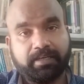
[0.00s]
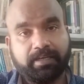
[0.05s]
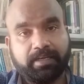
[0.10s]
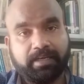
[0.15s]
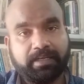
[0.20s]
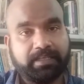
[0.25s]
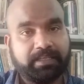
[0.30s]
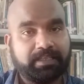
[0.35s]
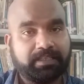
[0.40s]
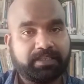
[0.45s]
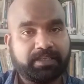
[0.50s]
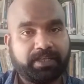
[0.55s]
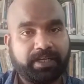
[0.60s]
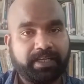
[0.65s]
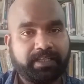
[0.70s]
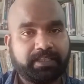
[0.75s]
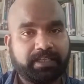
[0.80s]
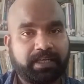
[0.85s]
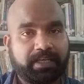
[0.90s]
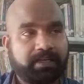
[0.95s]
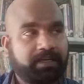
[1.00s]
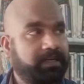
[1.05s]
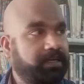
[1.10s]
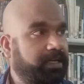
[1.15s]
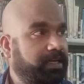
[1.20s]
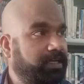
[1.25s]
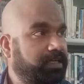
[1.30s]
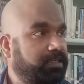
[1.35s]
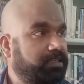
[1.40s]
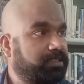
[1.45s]
in this region
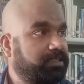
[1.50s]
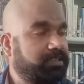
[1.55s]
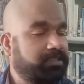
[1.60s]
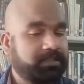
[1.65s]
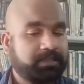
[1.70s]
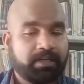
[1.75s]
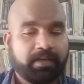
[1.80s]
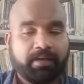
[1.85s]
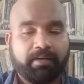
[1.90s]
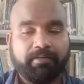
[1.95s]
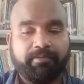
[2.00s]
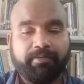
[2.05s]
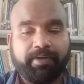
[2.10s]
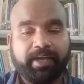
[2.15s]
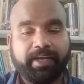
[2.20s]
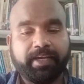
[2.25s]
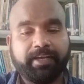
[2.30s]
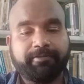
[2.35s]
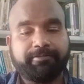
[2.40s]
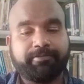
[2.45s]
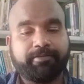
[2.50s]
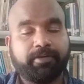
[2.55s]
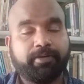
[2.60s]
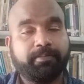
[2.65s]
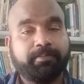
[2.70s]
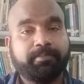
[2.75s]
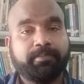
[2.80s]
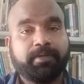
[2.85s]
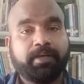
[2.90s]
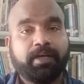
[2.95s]
is varied
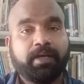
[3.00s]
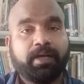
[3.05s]
from